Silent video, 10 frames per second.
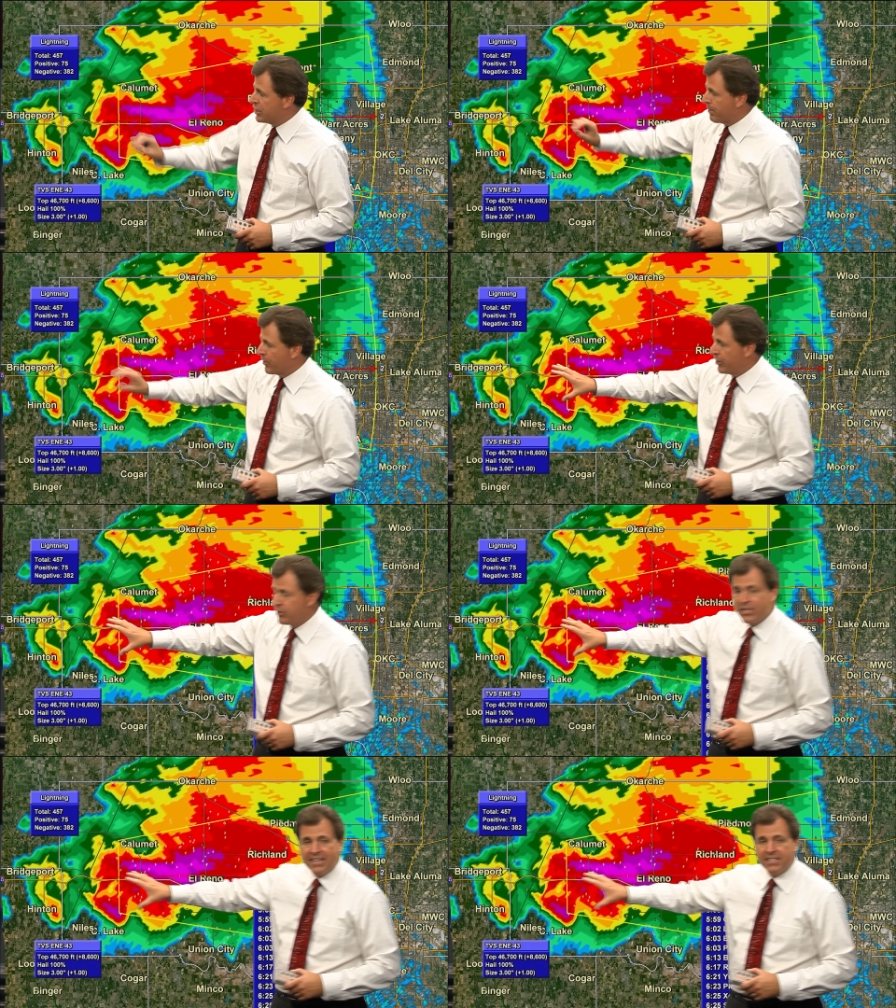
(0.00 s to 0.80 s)
to
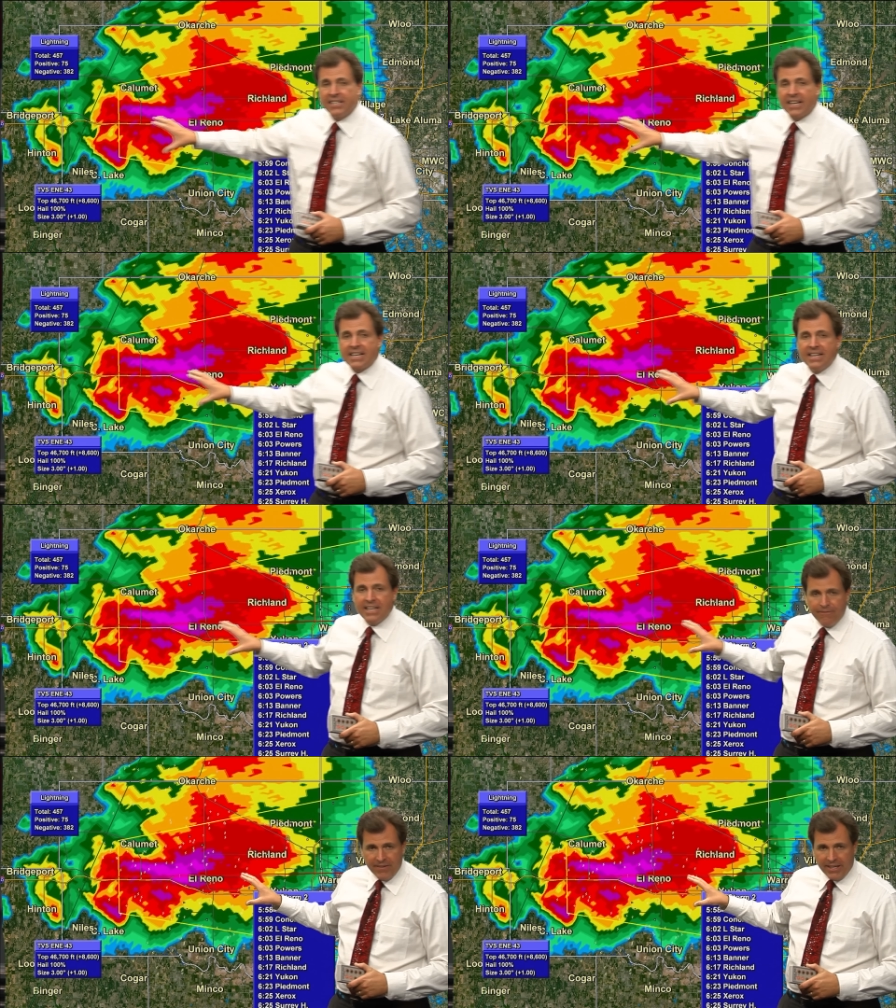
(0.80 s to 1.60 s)
produce a
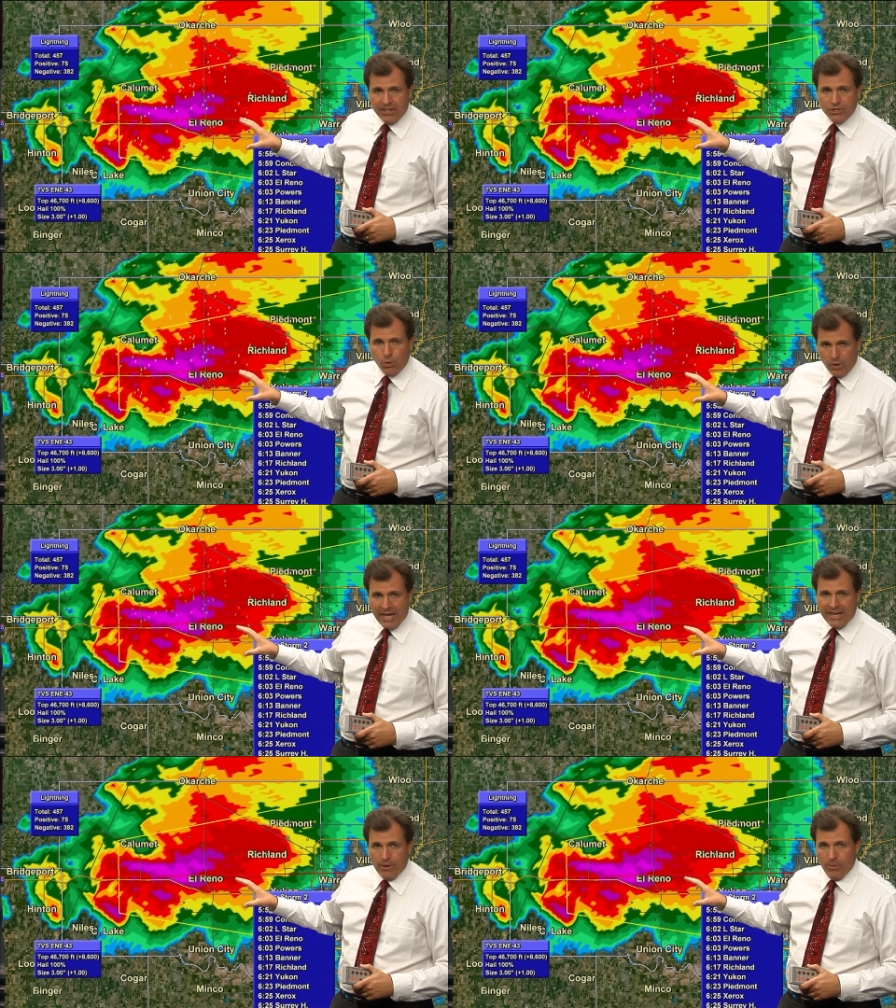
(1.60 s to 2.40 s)
significant
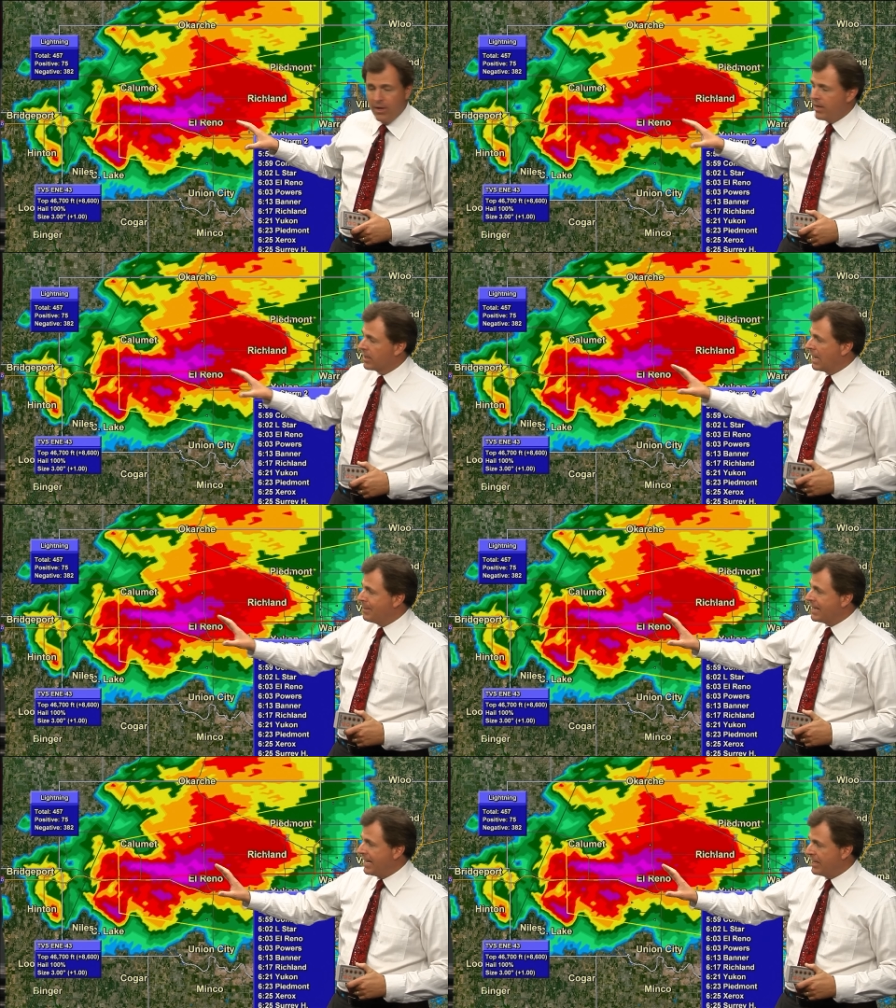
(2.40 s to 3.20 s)
tornado
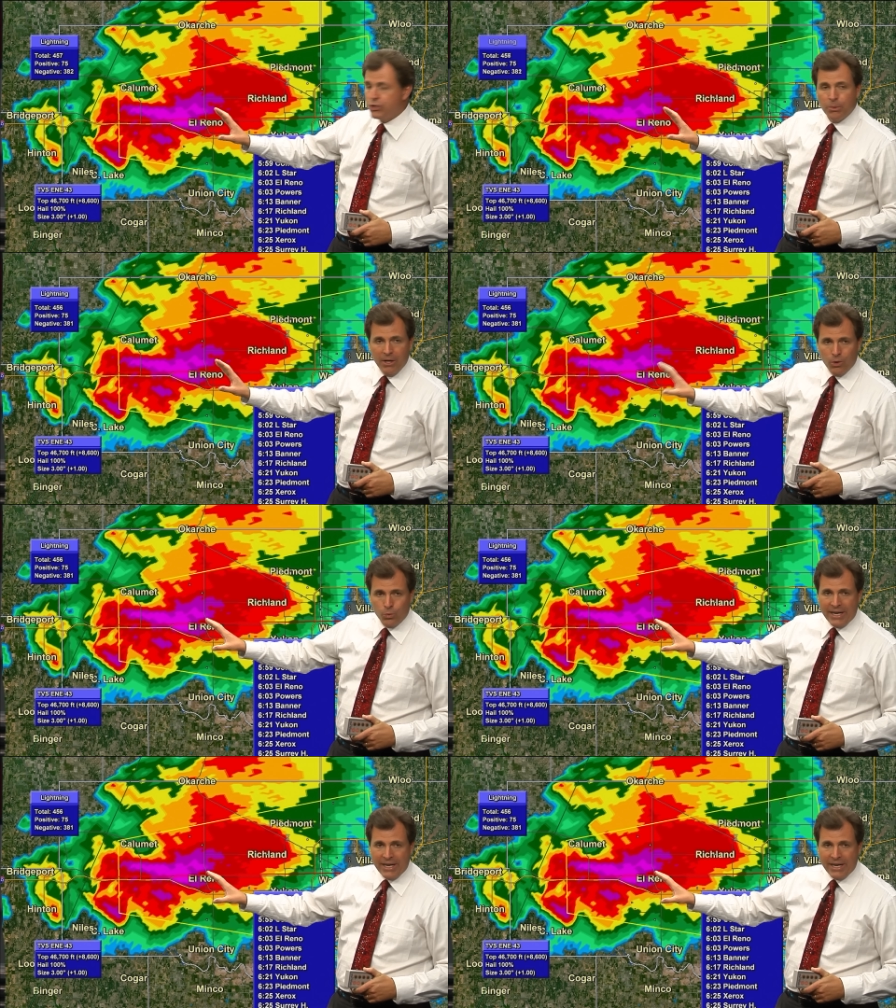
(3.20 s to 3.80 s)
coming into El